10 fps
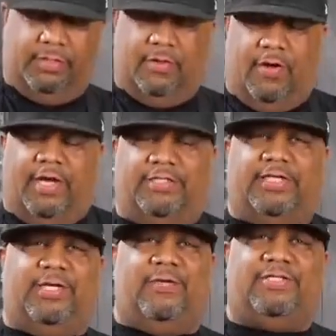All I can
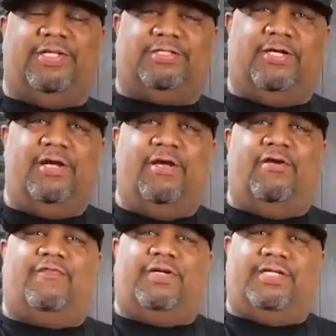tell you is, listen,
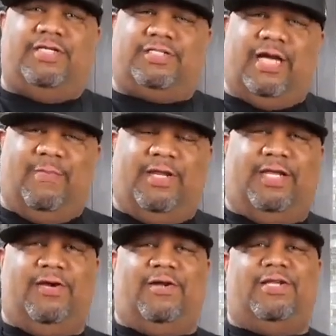for this time of the
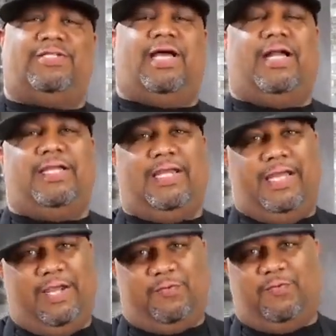year, lasagna
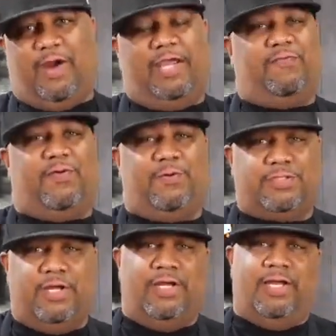hit right,
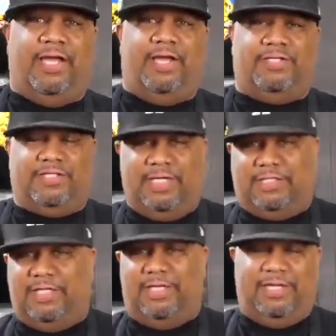folks. Hey, stick
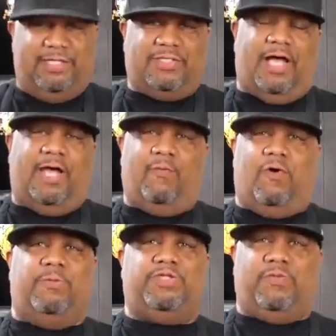to your inside,
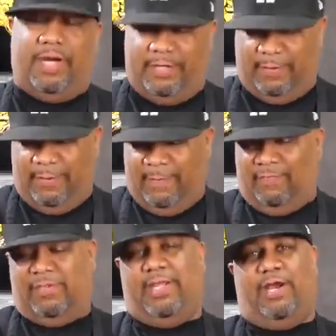warms you right up.
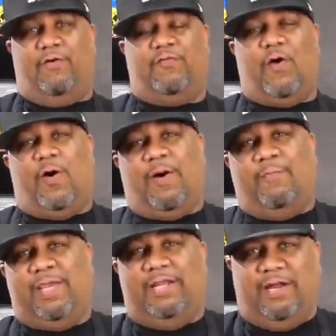Now, for all my
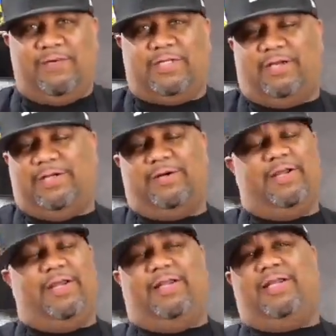meat lovers out there,
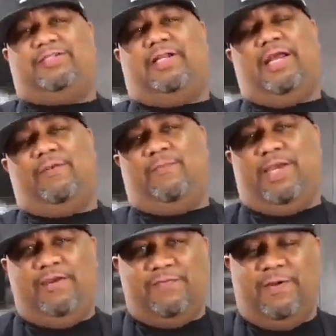listen, that
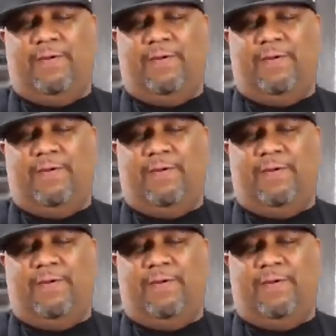beef